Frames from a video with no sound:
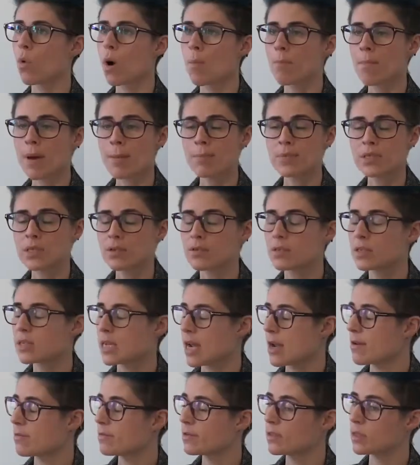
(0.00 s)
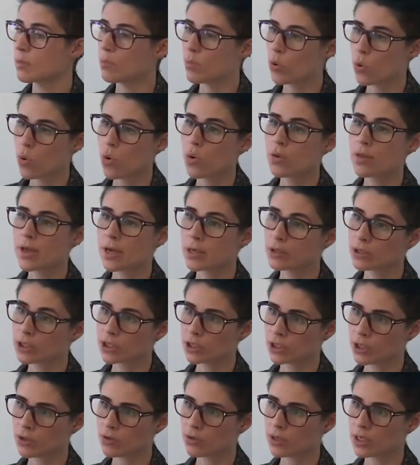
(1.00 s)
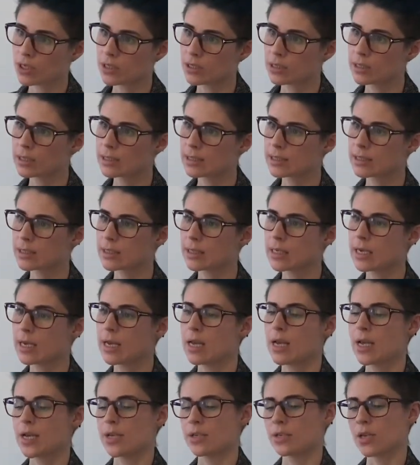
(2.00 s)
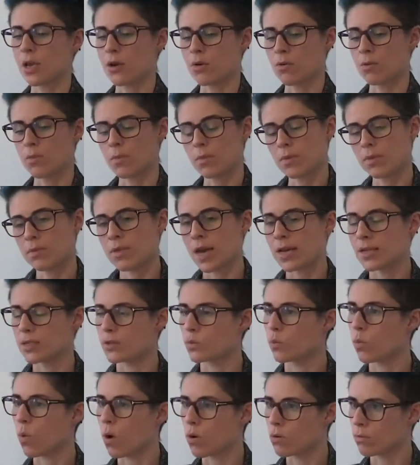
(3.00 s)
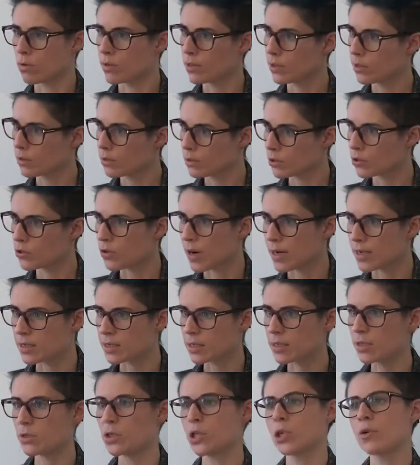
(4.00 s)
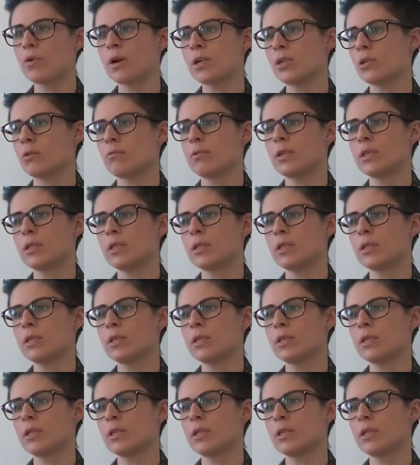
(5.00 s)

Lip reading: what members of staff support those students. So that's one strand, is undergraduate